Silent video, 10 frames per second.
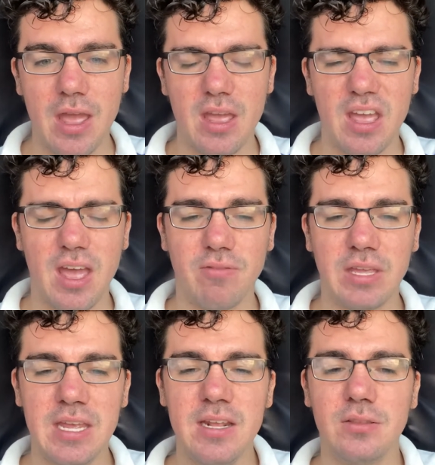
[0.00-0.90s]
Having
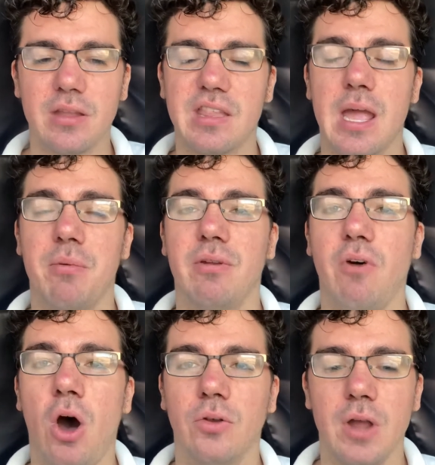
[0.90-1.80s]
eaten the salmon of
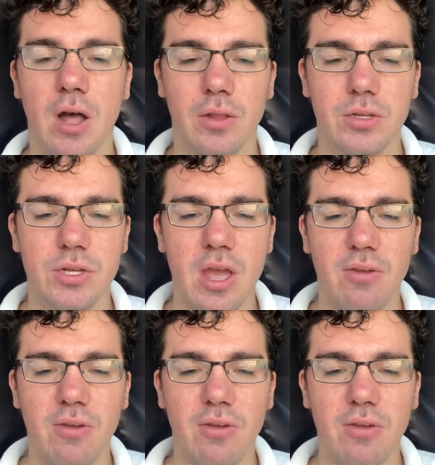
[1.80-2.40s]
all knowledge,